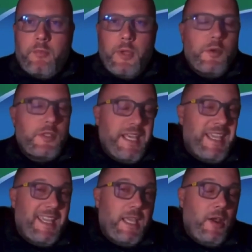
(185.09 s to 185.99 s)
because
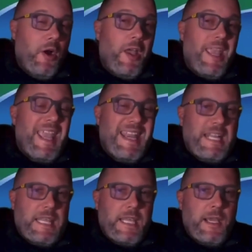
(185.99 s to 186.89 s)
they are
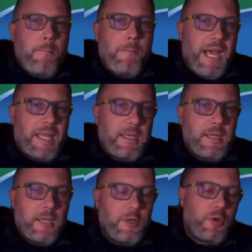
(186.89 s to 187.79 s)
anything but
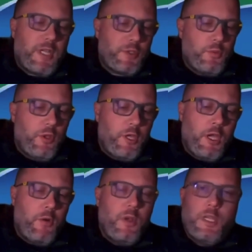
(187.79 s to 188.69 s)
a trustworthy
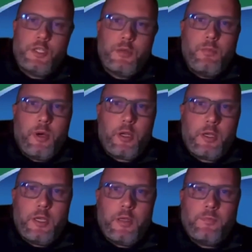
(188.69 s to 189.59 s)
coalition partner.